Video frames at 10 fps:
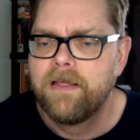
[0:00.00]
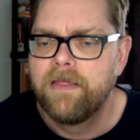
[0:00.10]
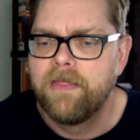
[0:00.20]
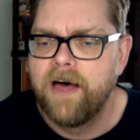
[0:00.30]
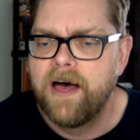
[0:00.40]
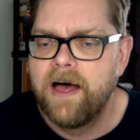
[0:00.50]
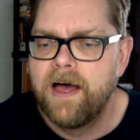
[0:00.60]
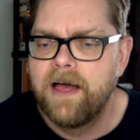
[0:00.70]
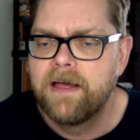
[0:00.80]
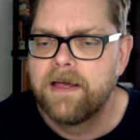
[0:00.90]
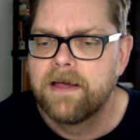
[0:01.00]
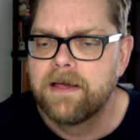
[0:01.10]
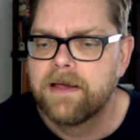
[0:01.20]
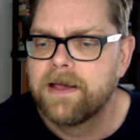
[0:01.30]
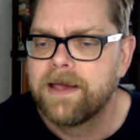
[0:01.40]
the
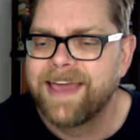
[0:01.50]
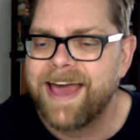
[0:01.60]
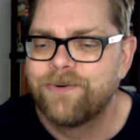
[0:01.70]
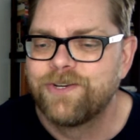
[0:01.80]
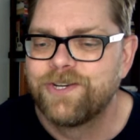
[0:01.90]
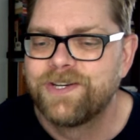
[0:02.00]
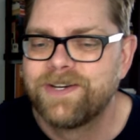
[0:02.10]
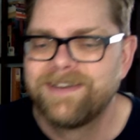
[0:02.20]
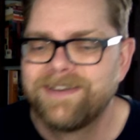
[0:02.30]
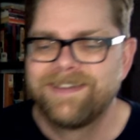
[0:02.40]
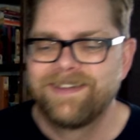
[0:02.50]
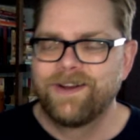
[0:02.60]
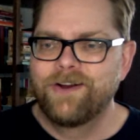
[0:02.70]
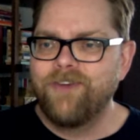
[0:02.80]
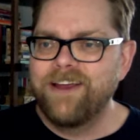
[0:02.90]
couch.
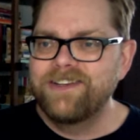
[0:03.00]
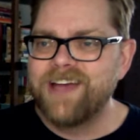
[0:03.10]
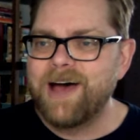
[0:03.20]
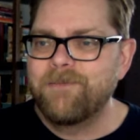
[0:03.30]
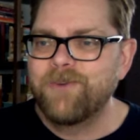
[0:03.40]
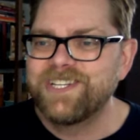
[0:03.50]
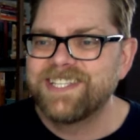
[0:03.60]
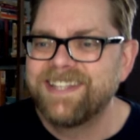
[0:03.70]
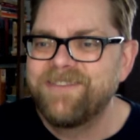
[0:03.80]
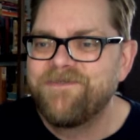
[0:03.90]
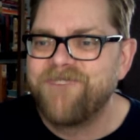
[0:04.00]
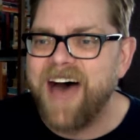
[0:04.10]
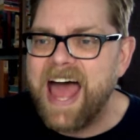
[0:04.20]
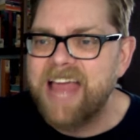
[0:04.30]
Great job. We just did 5